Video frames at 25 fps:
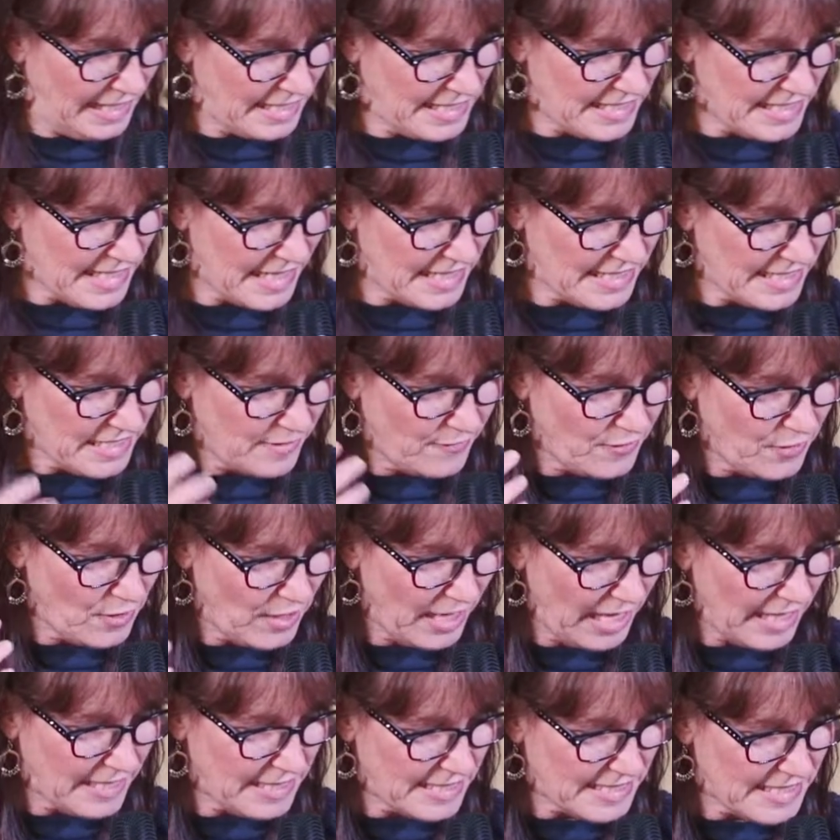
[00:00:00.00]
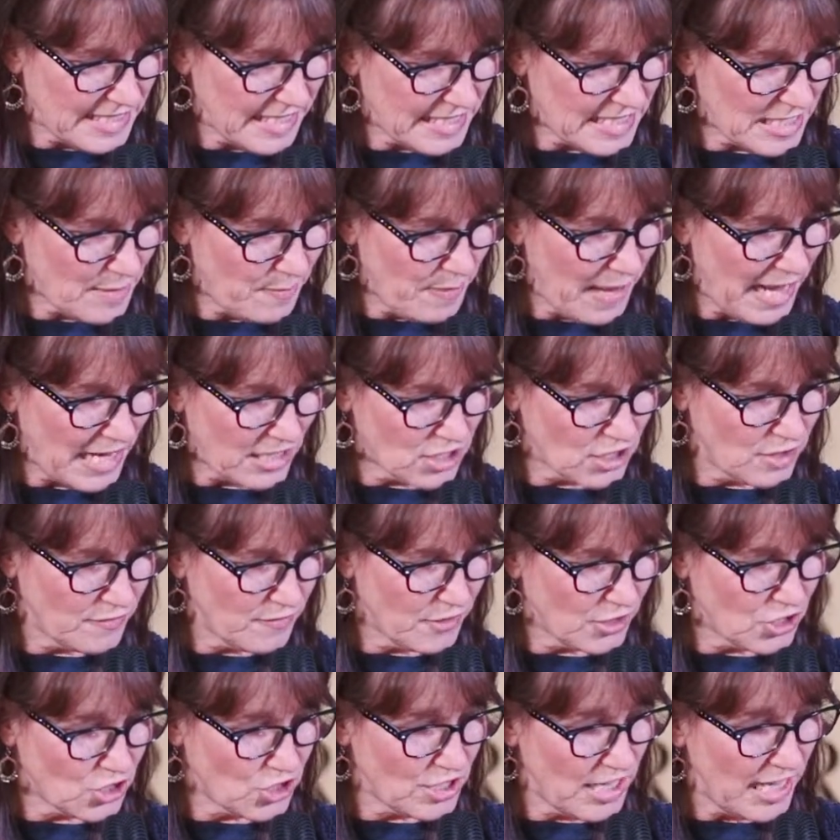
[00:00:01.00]
it says if you and it says in the
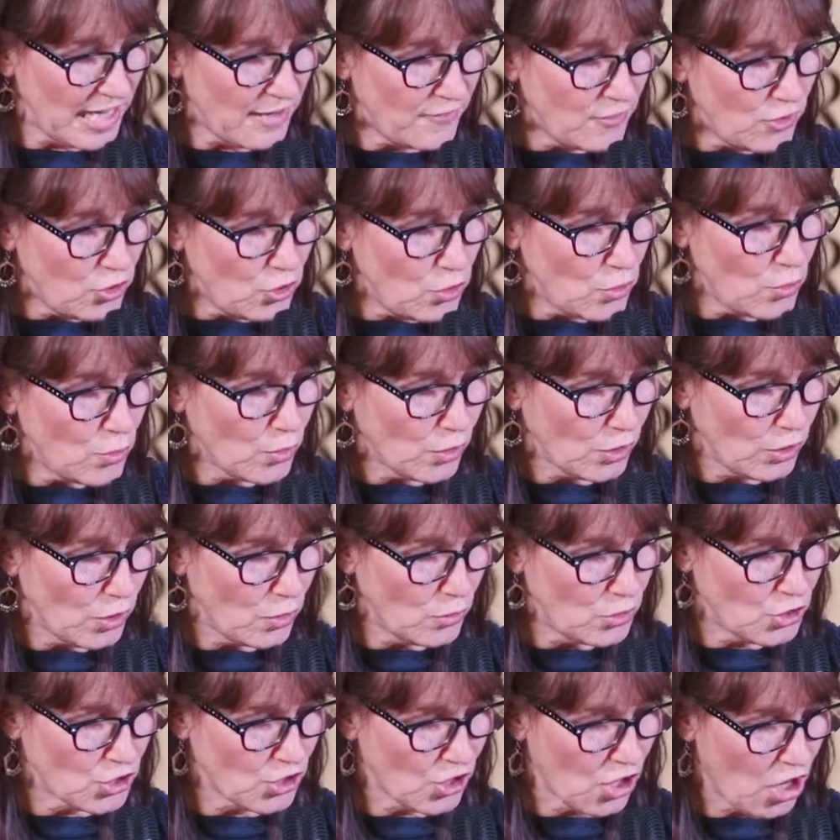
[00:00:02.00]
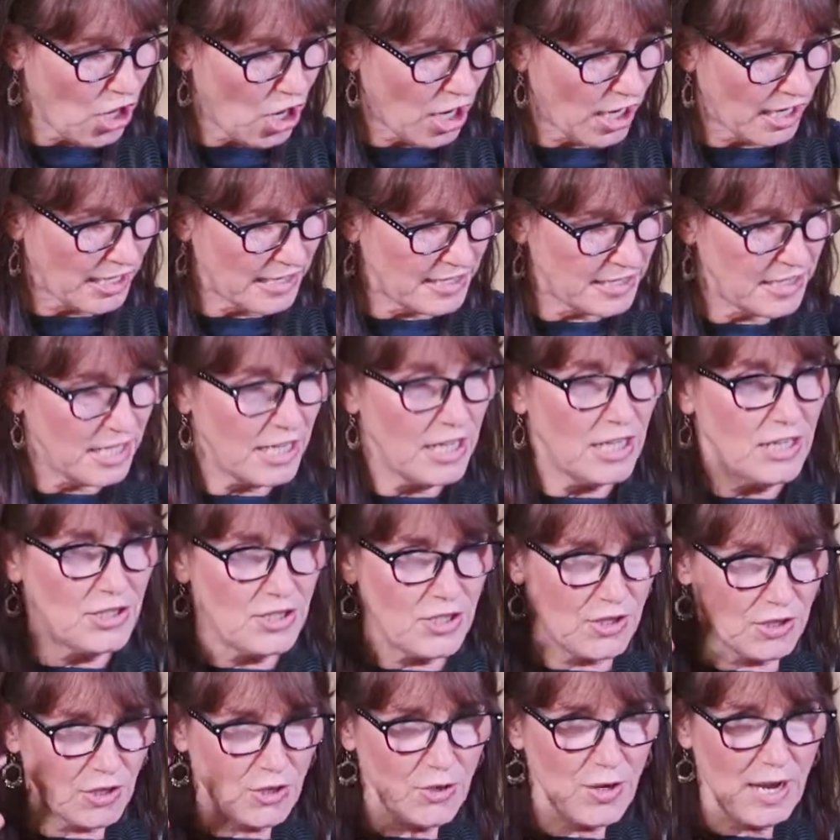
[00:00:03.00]
Passion version, if you close your heart
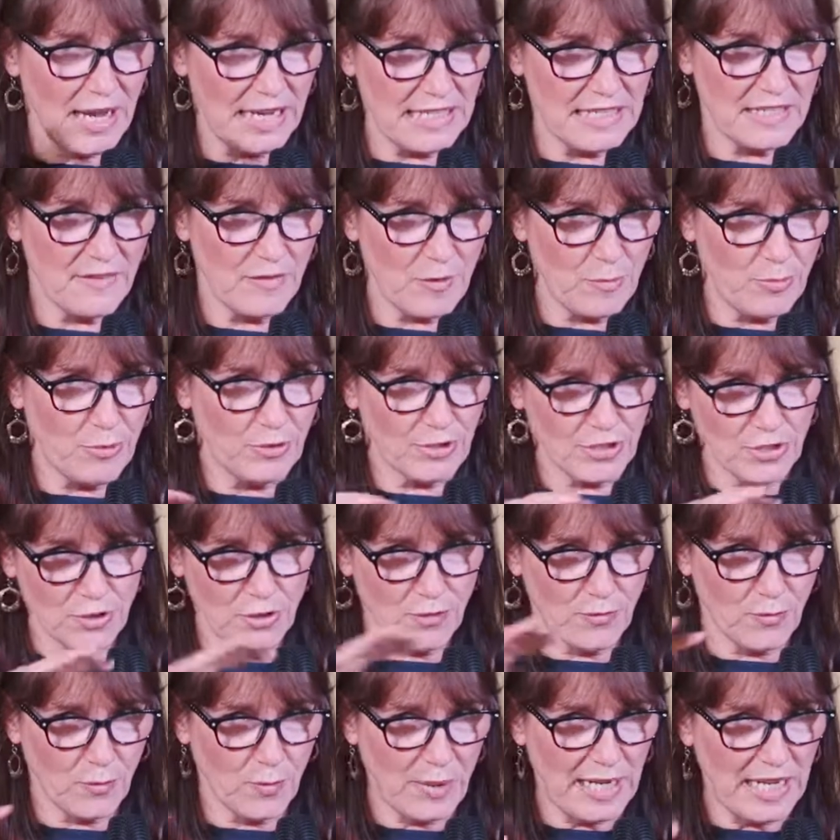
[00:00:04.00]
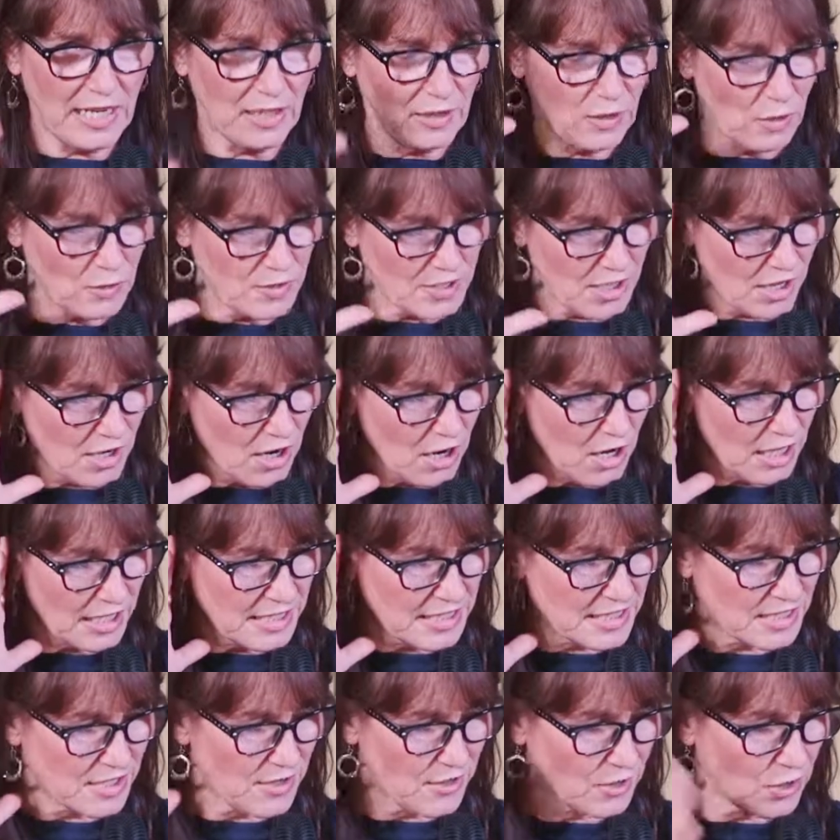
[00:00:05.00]
to the cries of the poor. So if we close our
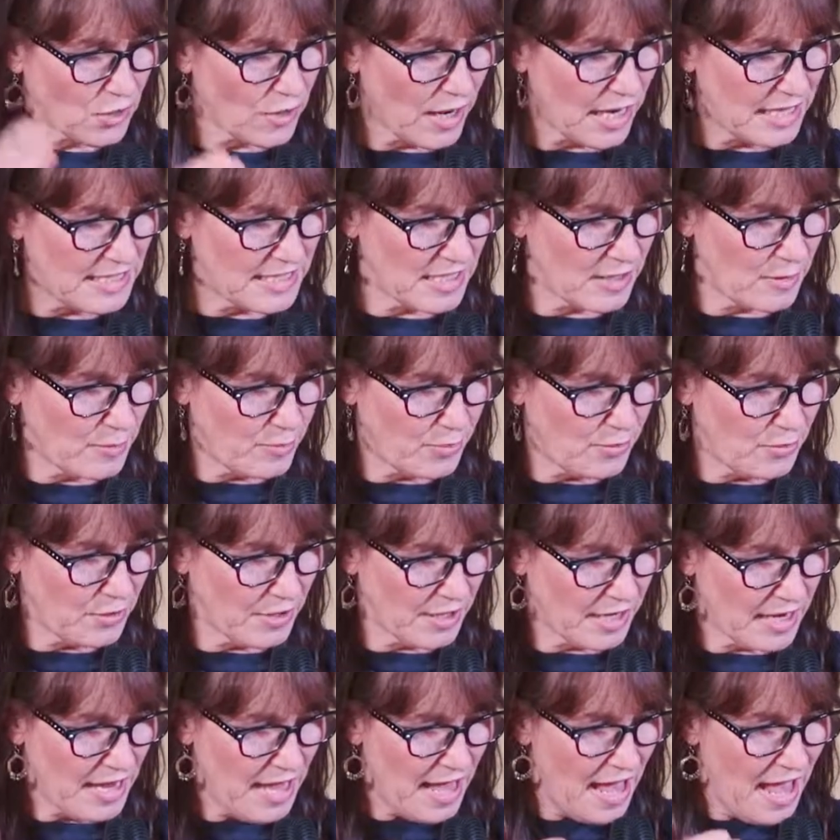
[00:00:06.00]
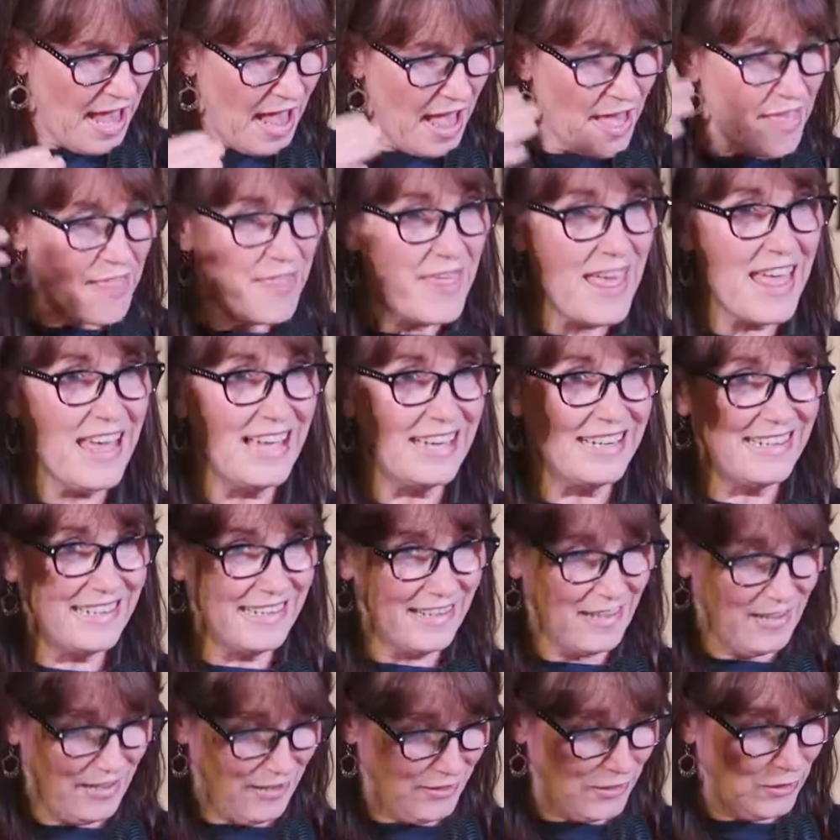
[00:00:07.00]
hearts to the cries of the poor,
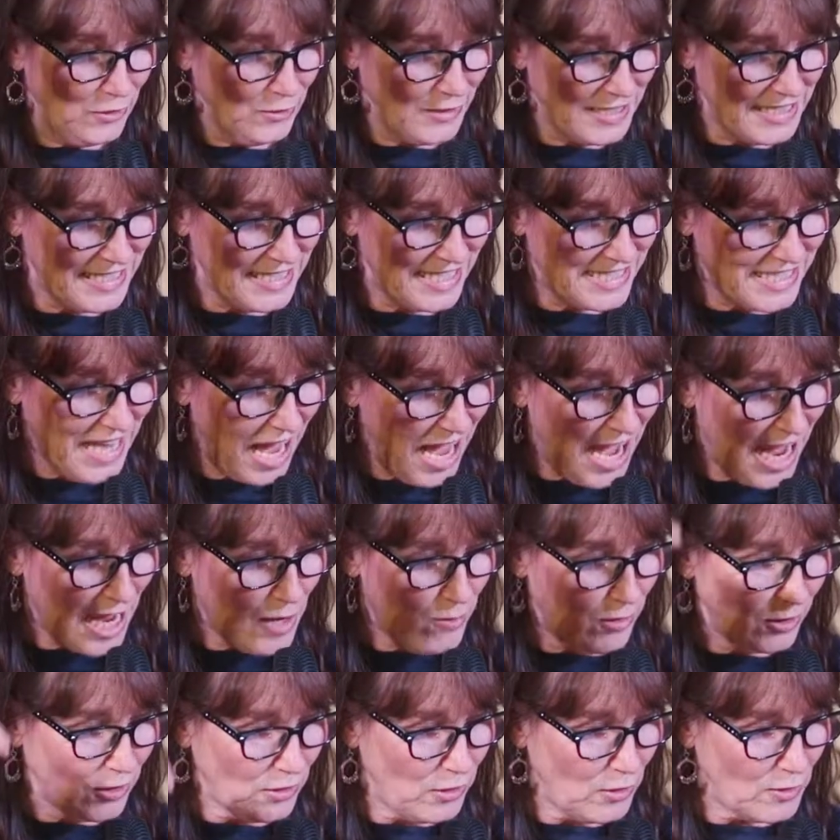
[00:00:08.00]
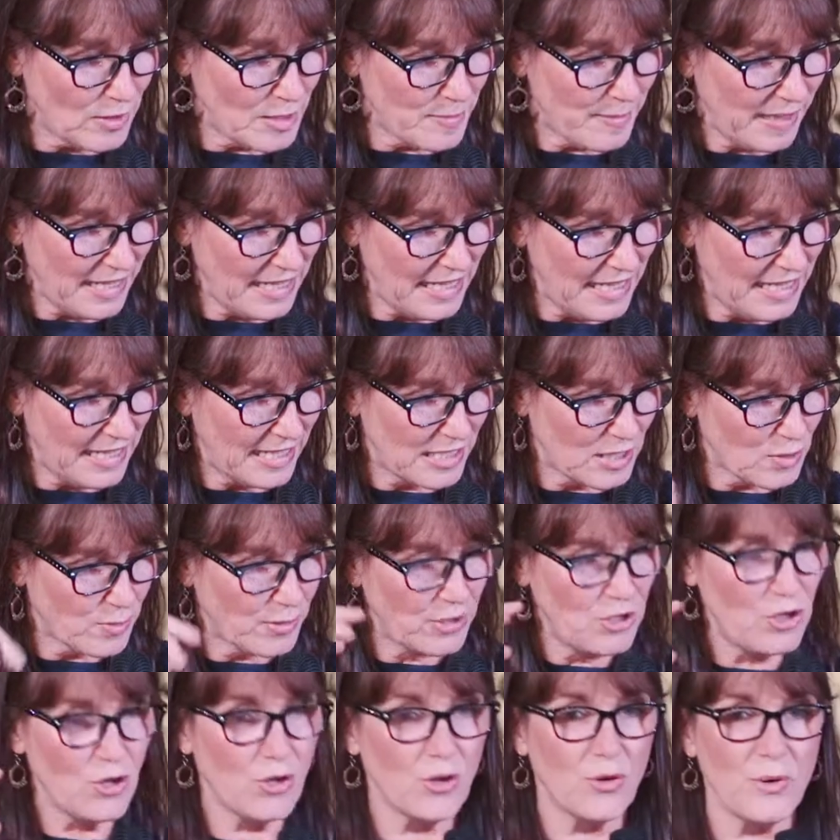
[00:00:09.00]
then the Lord says, I will close my
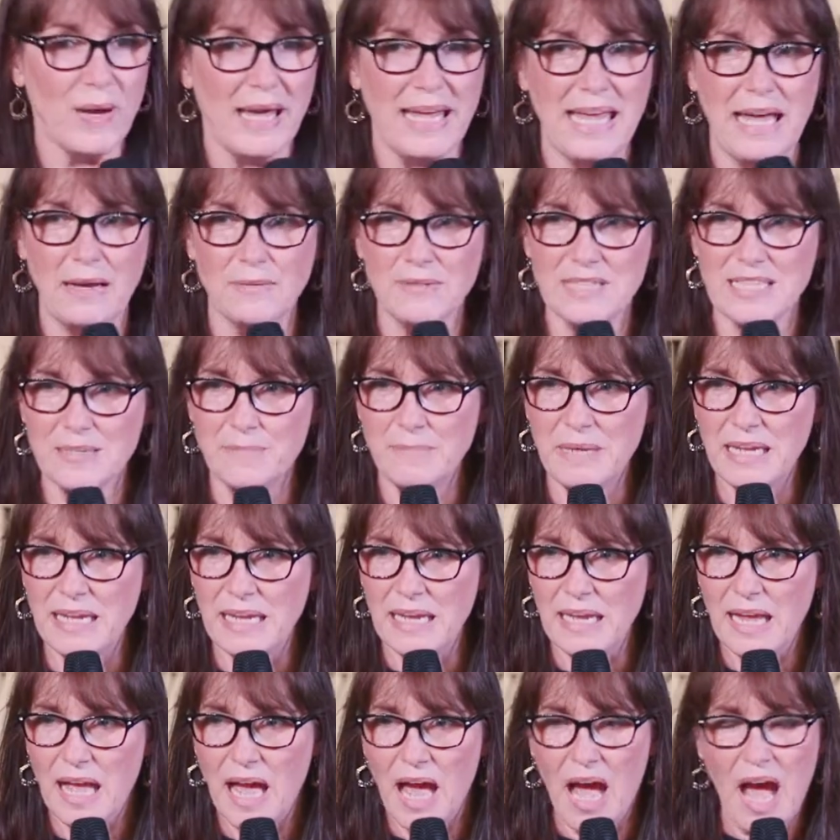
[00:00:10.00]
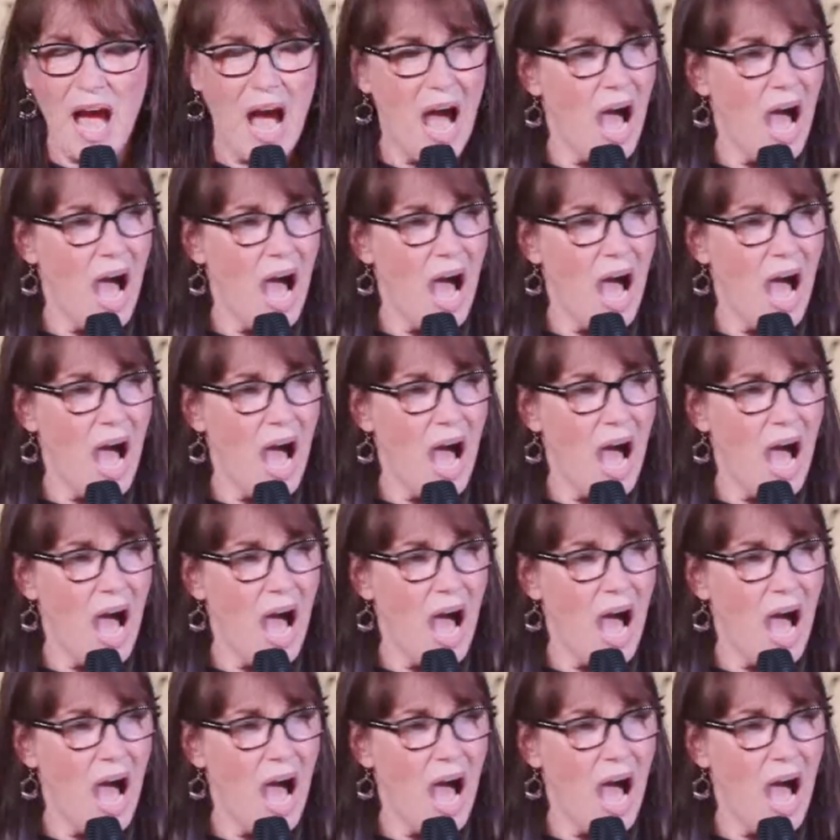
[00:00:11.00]
ears when you cry out to me.